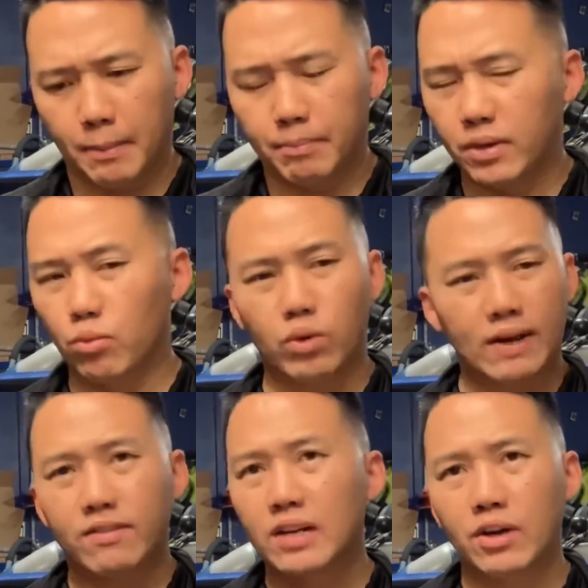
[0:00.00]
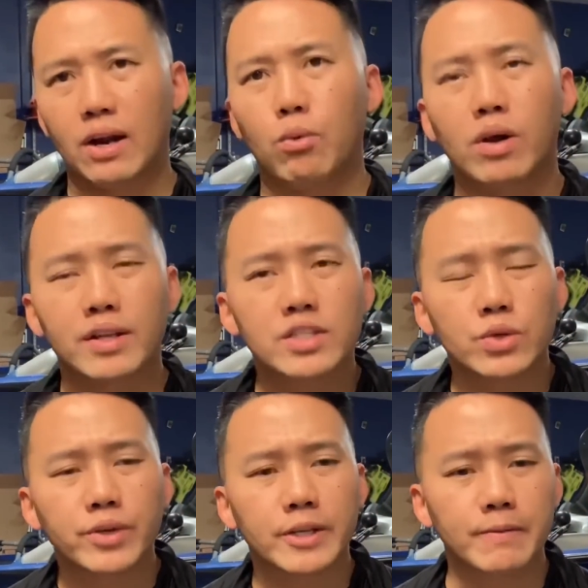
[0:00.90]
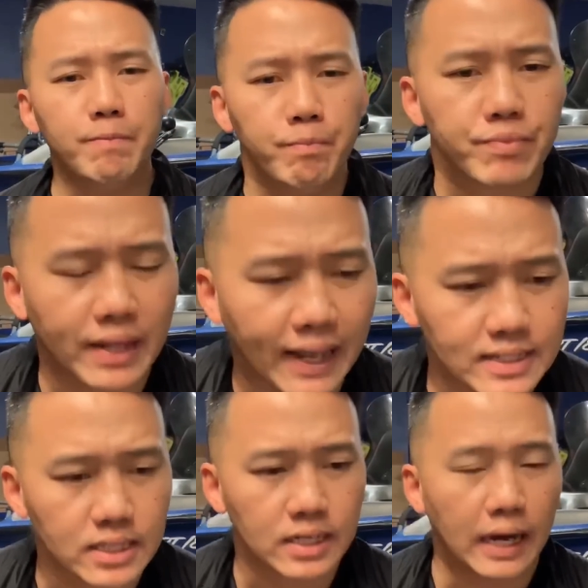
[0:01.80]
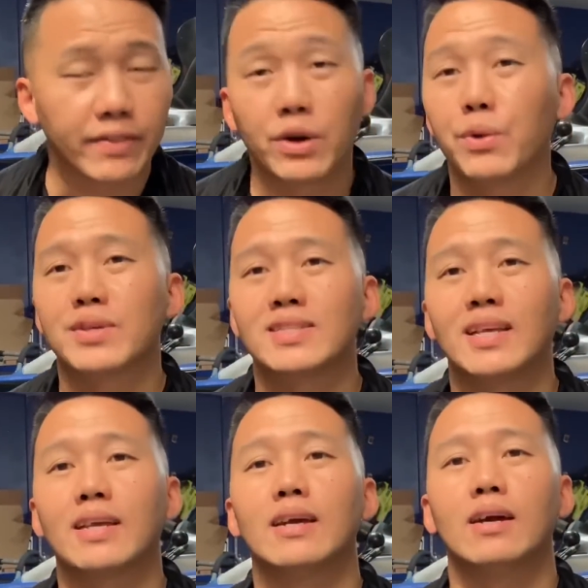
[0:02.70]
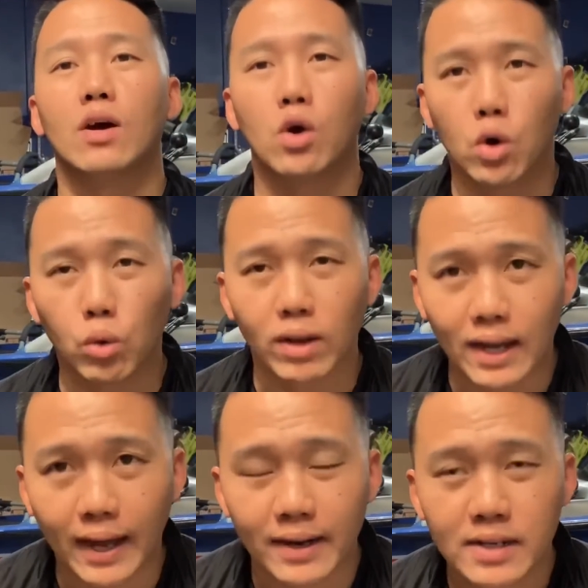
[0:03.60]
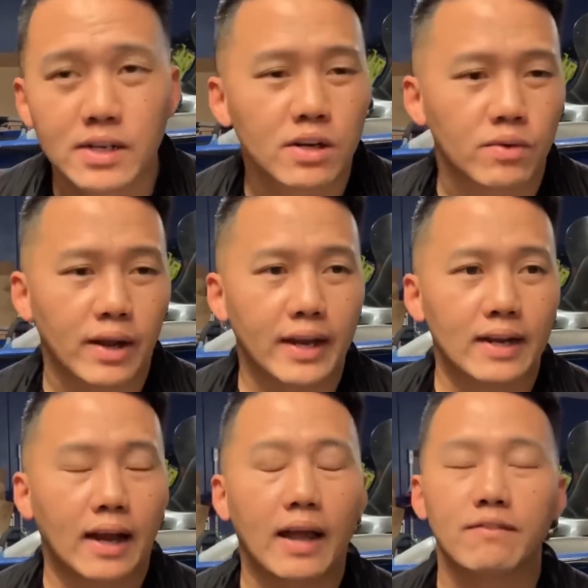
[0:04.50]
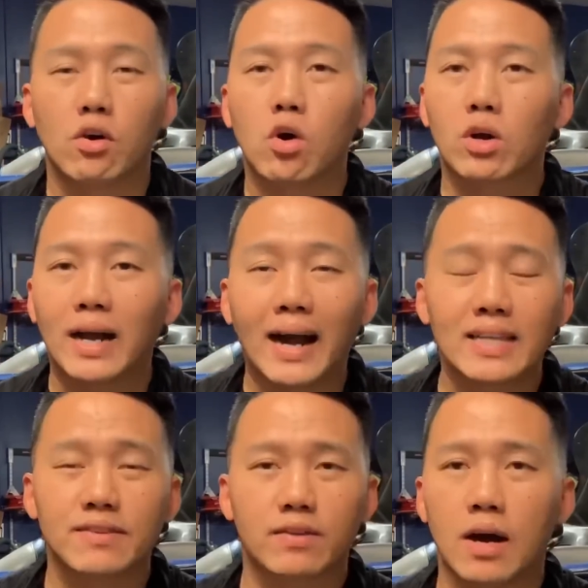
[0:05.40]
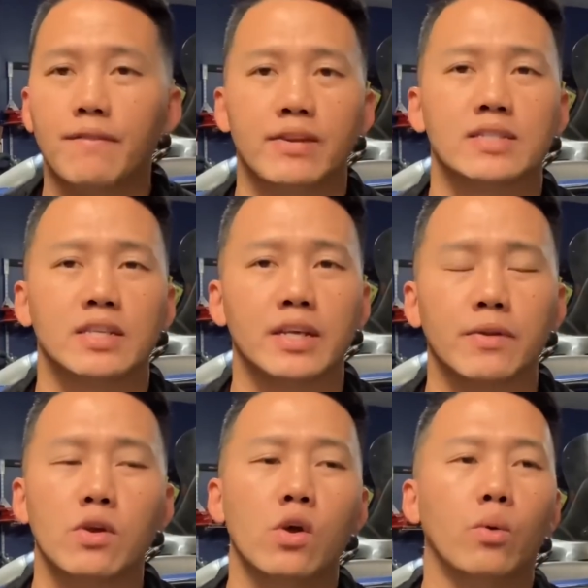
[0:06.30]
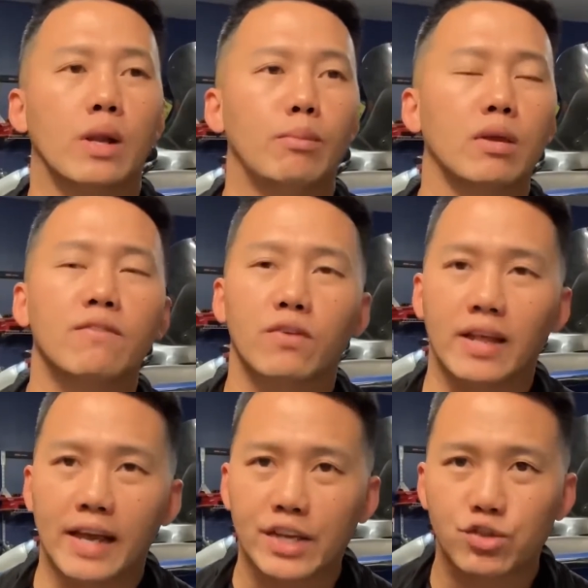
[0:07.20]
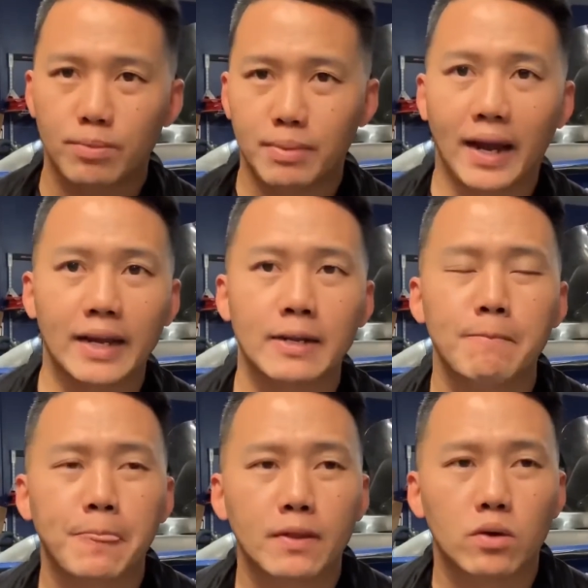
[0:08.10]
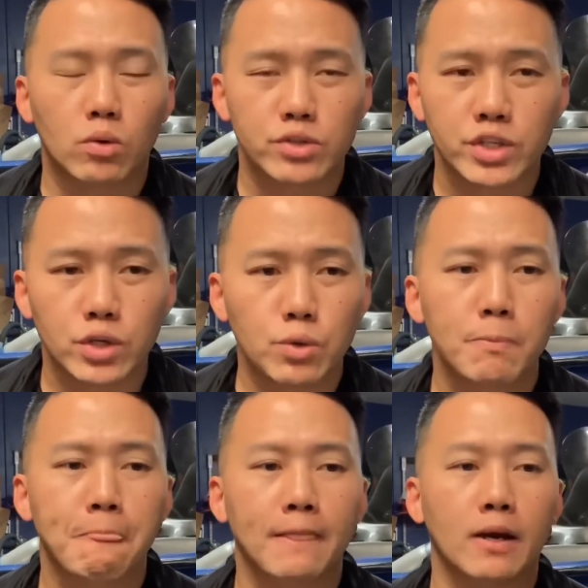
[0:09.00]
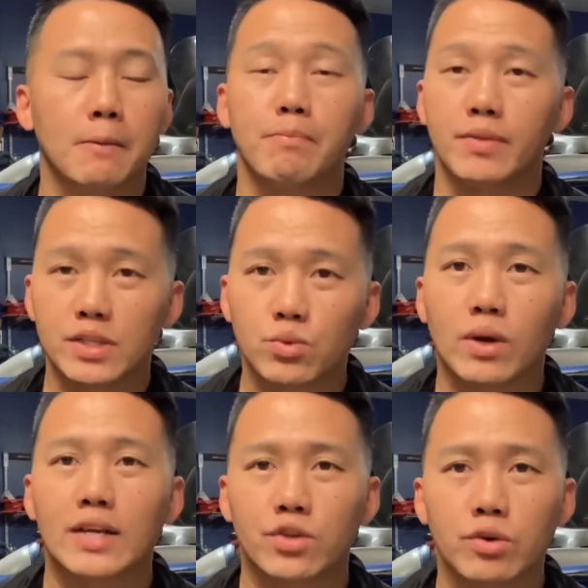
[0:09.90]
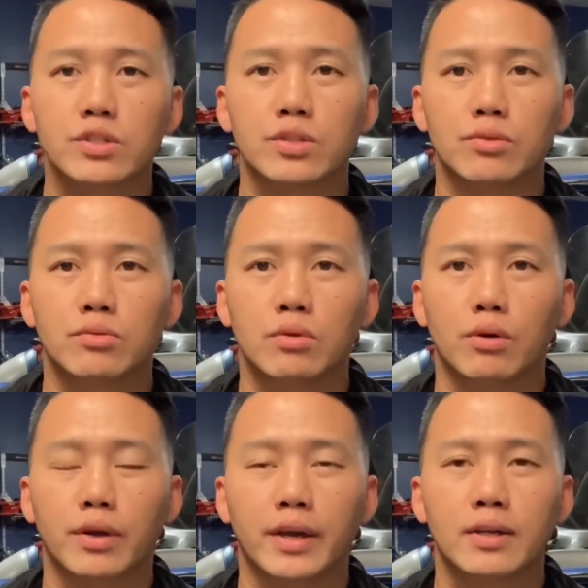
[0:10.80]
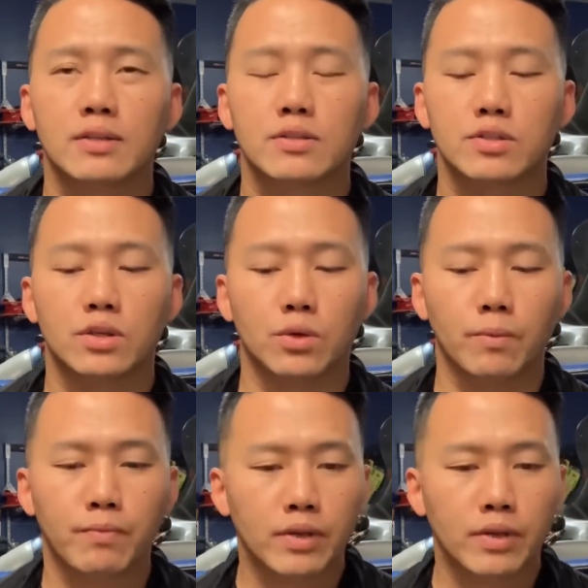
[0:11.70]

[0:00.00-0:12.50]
put whatever glitter I want into it, and I throw this thing a whole lot, right? I have all kinds of confidence in it. When I'm looking for that extra bite or two, this is what I turn to, okay? So